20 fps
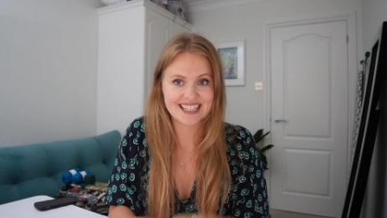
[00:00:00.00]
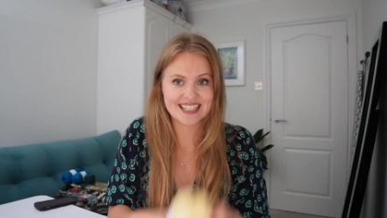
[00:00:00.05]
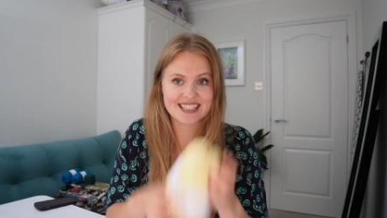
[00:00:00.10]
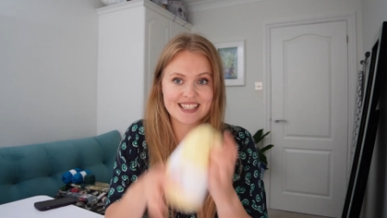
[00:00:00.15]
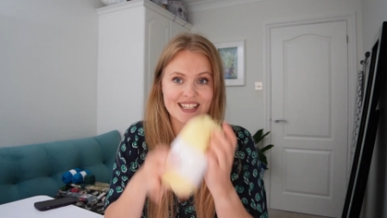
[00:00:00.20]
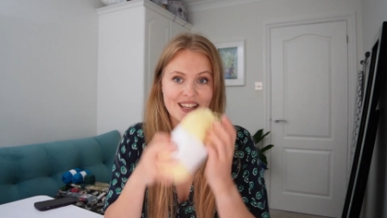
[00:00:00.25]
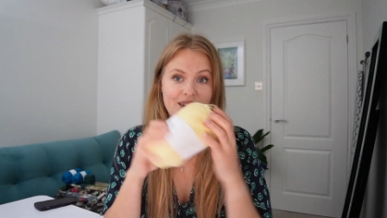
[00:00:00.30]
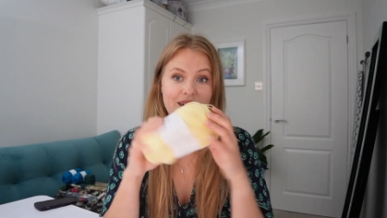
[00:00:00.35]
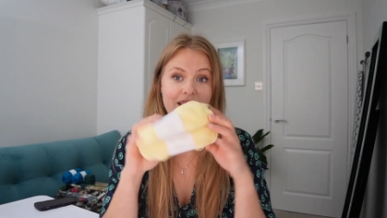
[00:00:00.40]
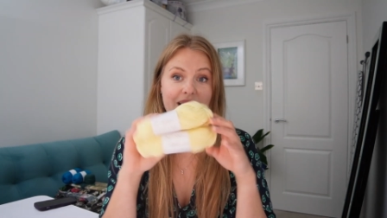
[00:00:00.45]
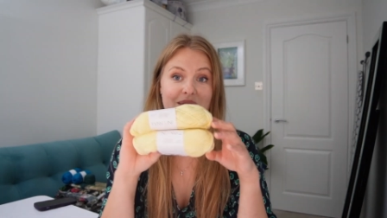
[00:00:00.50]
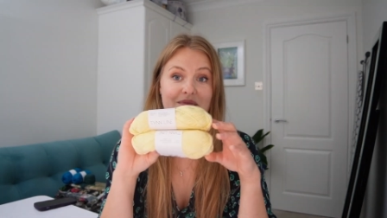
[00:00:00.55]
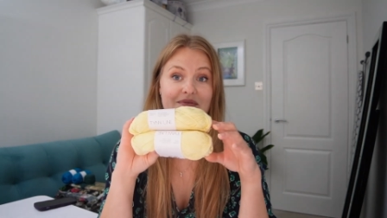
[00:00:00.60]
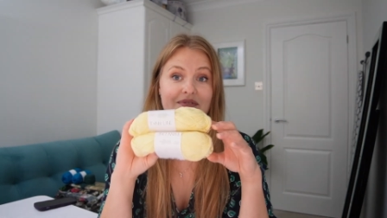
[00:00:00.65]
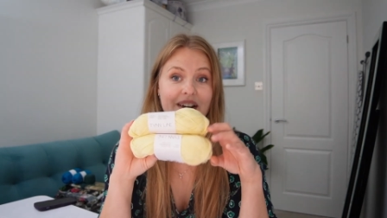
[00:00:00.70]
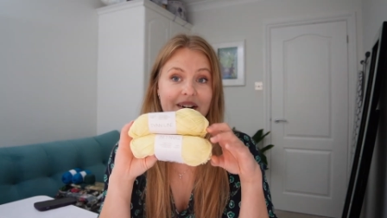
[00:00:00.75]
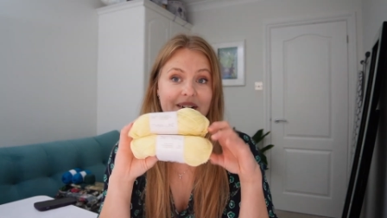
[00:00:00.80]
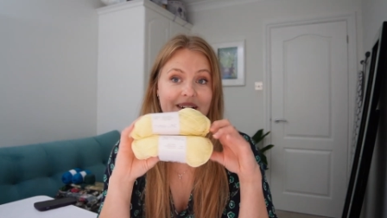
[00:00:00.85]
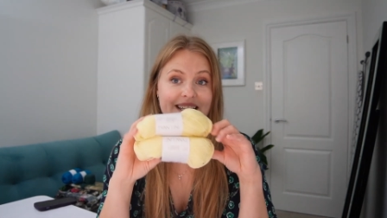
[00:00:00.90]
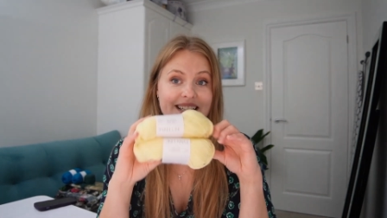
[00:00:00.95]
So I'm
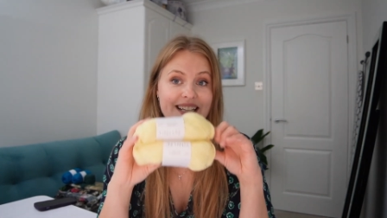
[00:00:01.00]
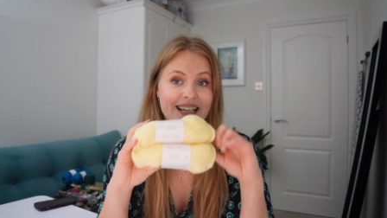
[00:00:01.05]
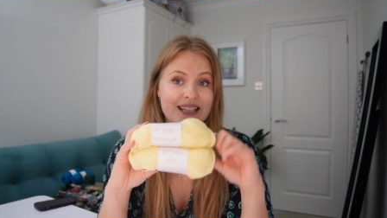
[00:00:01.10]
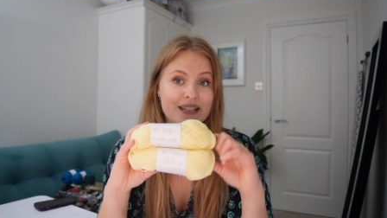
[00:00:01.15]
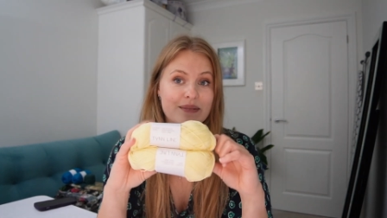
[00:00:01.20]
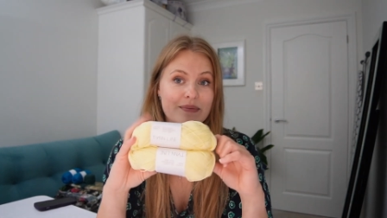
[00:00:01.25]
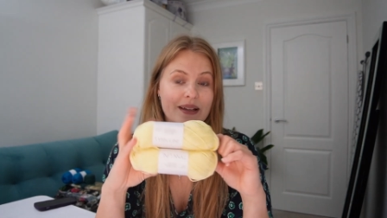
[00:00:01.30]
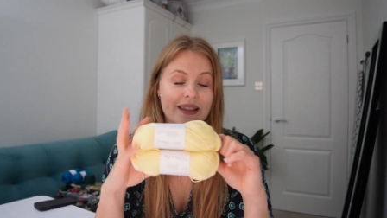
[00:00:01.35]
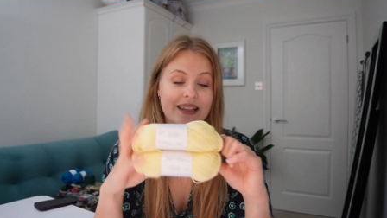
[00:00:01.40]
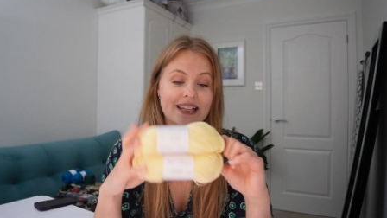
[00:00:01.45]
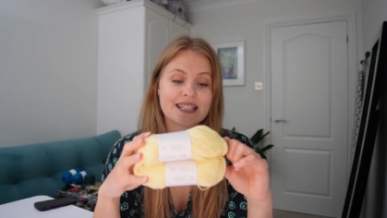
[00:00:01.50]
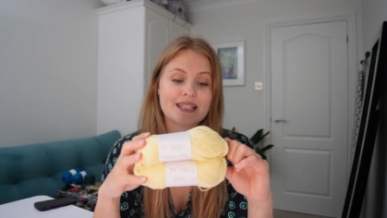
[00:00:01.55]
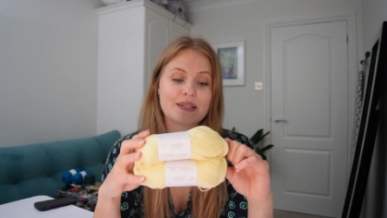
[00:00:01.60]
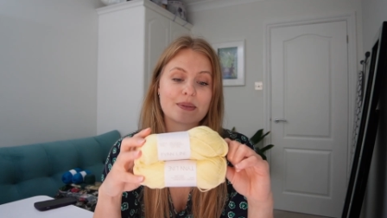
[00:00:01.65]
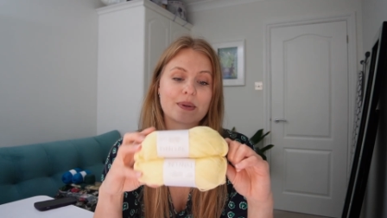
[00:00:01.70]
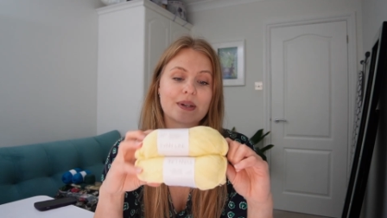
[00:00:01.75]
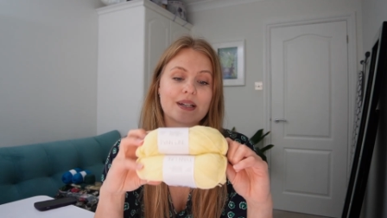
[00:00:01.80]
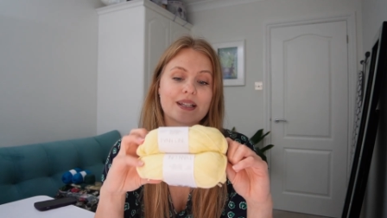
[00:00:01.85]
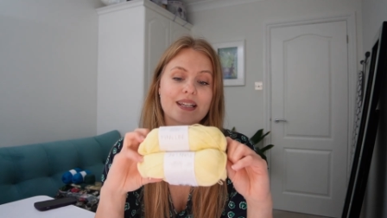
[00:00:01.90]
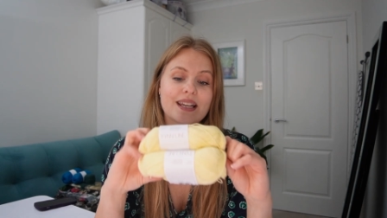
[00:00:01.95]
very excited about this
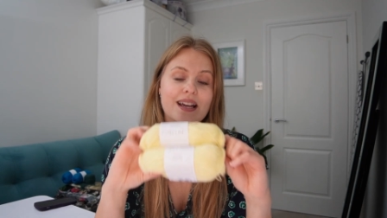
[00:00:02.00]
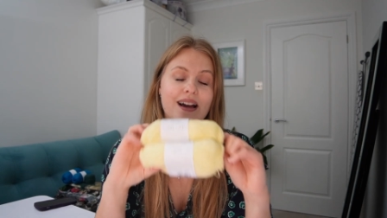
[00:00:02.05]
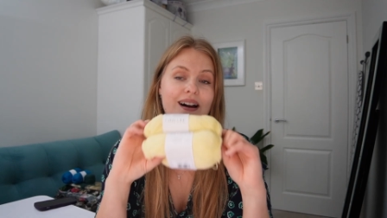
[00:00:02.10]
one.